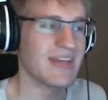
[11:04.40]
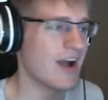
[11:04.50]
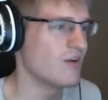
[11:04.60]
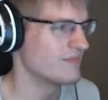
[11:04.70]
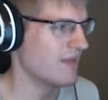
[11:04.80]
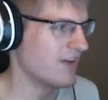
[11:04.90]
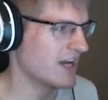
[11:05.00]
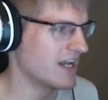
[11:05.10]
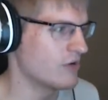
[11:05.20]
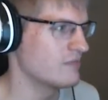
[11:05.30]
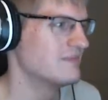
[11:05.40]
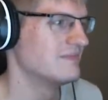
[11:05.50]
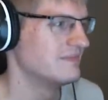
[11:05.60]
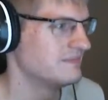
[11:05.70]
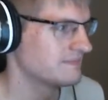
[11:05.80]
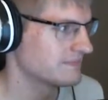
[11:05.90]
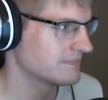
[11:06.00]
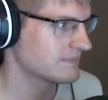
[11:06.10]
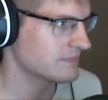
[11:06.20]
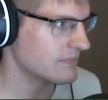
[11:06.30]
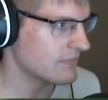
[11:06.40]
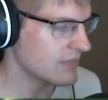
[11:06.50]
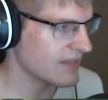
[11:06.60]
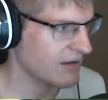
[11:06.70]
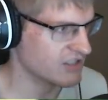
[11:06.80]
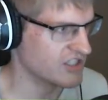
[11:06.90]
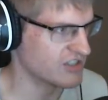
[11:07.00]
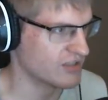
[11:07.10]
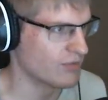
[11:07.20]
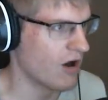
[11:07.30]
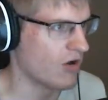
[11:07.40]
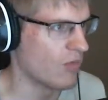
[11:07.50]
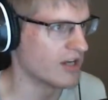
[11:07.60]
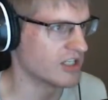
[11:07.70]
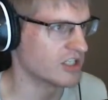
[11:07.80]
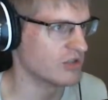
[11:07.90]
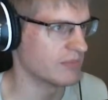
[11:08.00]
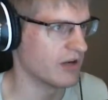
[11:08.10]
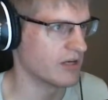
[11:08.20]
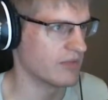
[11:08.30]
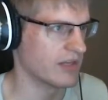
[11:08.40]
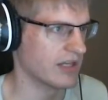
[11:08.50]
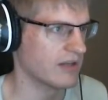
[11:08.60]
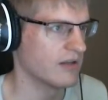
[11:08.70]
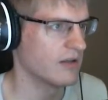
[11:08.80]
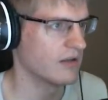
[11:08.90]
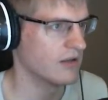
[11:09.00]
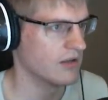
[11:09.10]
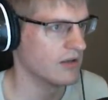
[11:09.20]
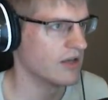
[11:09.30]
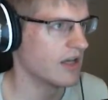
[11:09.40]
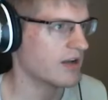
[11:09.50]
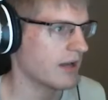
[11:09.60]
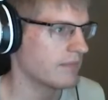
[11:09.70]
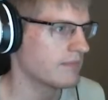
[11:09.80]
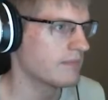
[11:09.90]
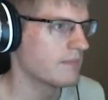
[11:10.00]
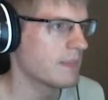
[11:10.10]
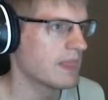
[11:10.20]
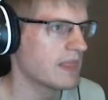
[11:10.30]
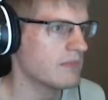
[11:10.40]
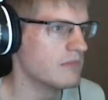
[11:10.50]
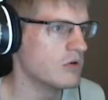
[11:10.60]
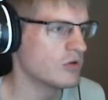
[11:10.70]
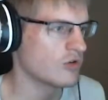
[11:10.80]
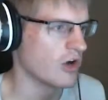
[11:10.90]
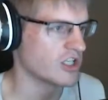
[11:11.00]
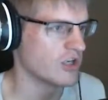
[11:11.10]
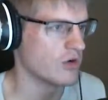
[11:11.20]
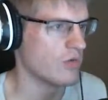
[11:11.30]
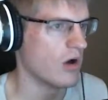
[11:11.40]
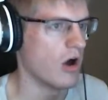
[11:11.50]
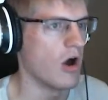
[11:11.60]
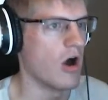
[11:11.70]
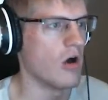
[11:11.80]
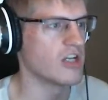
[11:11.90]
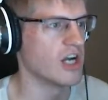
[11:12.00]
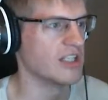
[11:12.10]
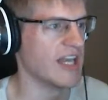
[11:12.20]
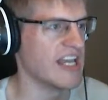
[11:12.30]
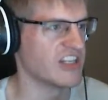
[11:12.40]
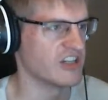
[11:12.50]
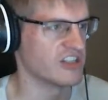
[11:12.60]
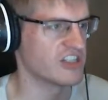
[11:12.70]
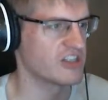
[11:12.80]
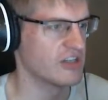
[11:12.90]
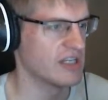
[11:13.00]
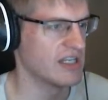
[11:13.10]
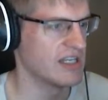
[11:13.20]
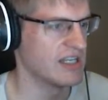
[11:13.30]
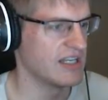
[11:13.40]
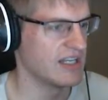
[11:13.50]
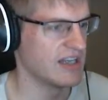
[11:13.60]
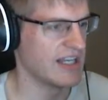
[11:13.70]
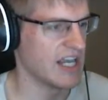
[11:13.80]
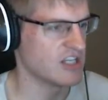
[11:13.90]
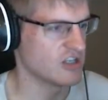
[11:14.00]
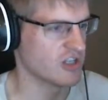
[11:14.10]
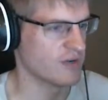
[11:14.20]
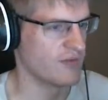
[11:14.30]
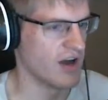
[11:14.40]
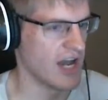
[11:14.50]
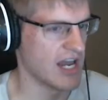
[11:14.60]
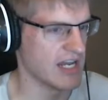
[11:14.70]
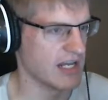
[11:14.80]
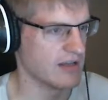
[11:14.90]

go. I figured it out. I was just using the wrong one to shoot the bottom thing. Okay. The Moon Grotto. Oh, good lasers. Lasers are fun.